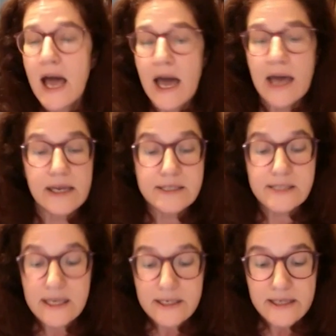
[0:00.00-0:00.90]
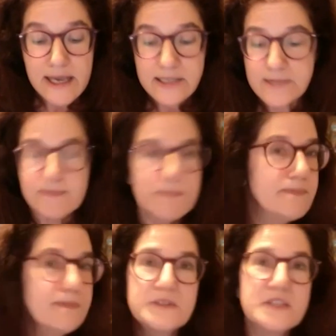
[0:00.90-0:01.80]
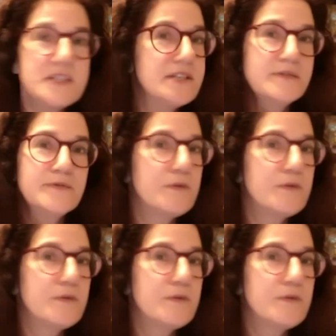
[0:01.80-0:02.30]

And I said, yes, just